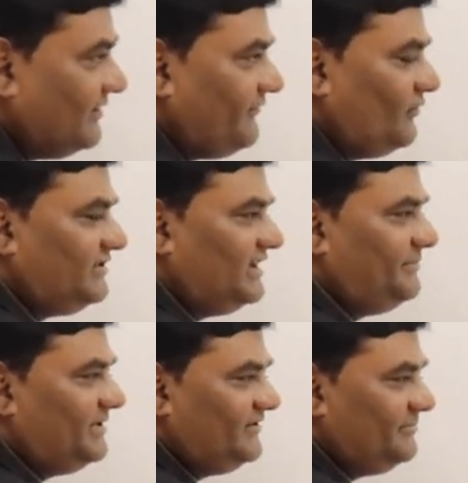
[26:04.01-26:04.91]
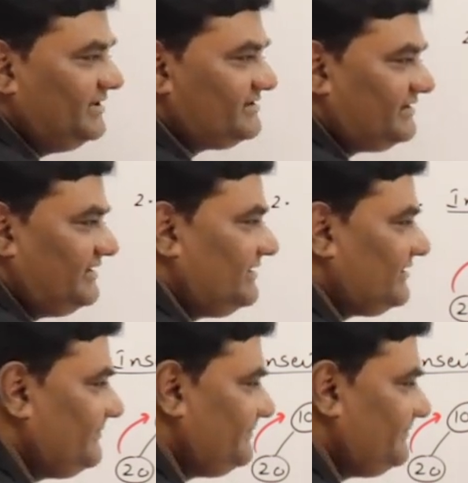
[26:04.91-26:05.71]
Fourth element will be inserted.